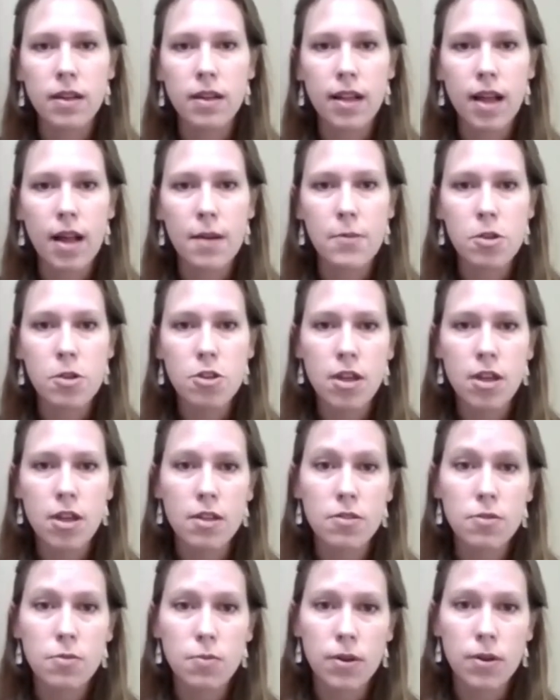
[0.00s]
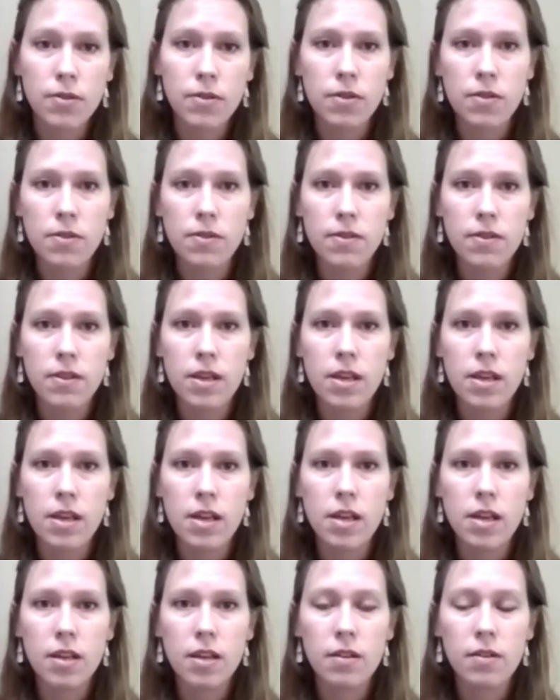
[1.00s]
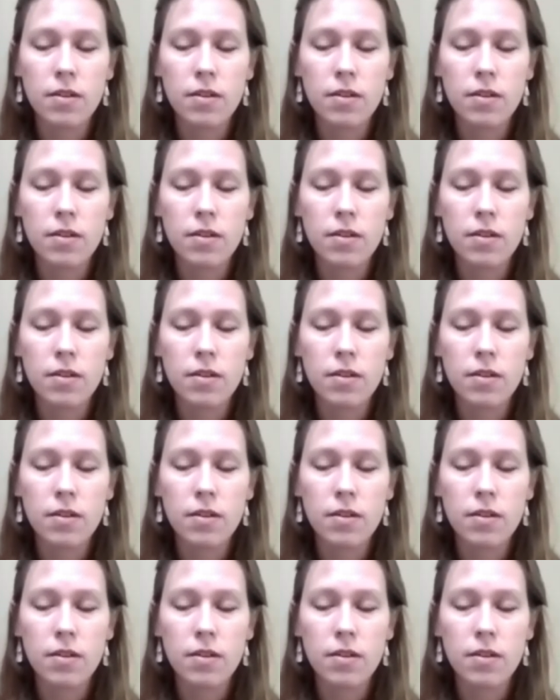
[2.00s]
climate change, whereas you see